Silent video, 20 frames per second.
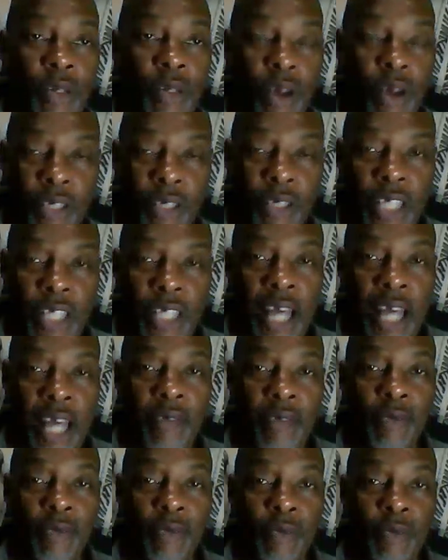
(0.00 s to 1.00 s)
With the
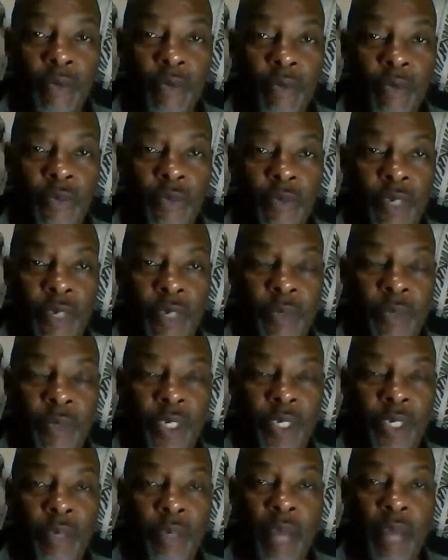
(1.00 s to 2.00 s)
onslaught of
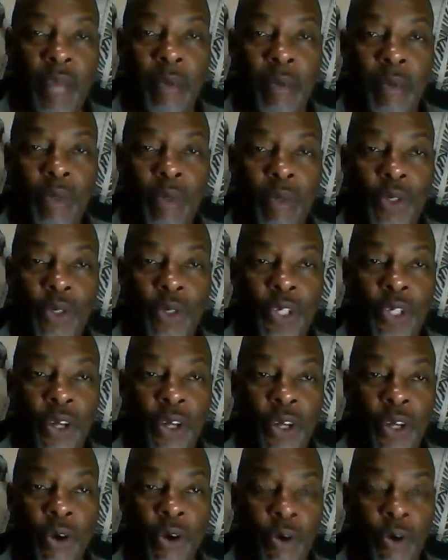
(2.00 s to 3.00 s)
50% of black
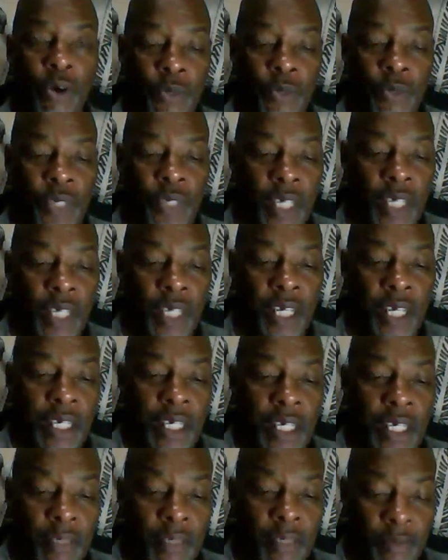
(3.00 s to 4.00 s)
people losing their homes,
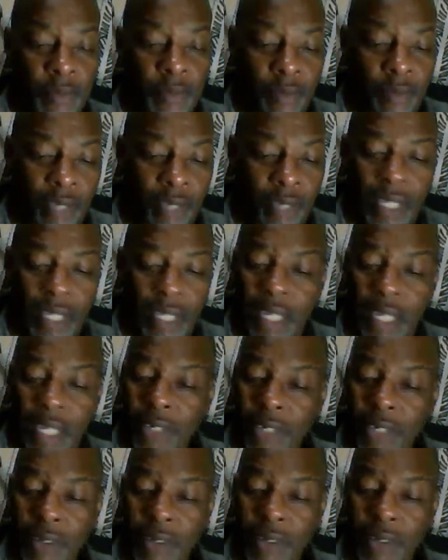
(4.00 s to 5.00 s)

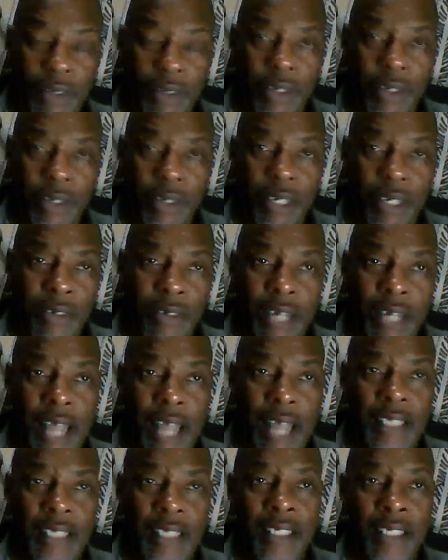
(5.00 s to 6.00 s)
you
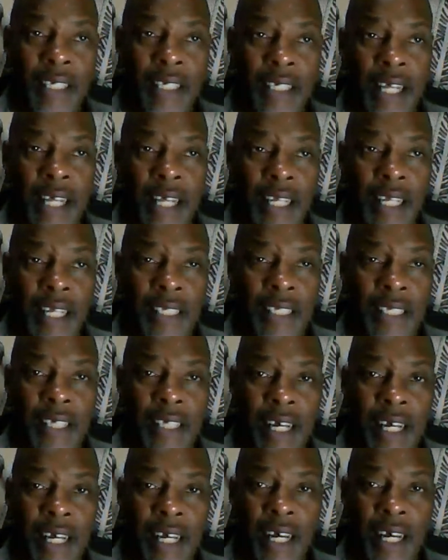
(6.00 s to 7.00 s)
got to see that
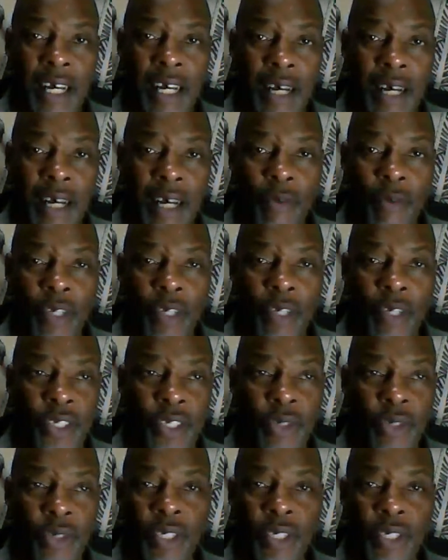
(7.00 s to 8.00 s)
it's
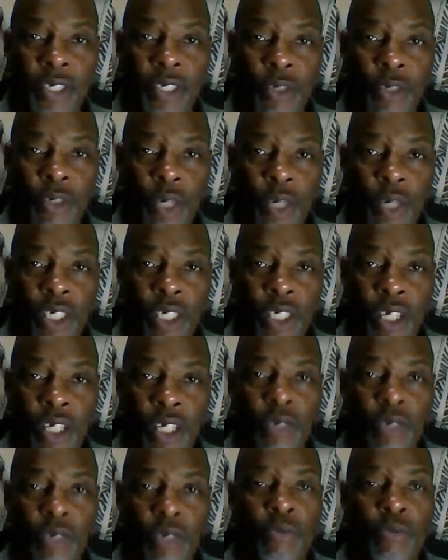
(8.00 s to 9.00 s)
a serious
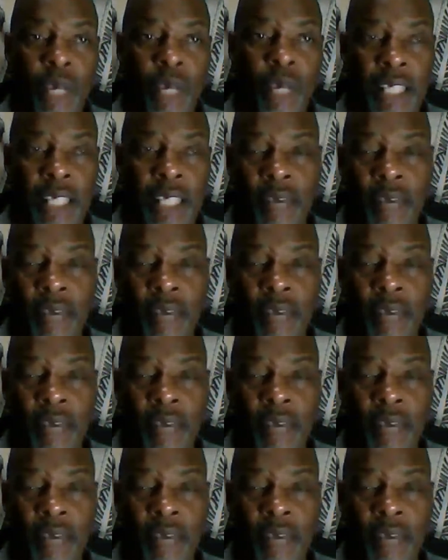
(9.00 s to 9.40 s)
situation. You must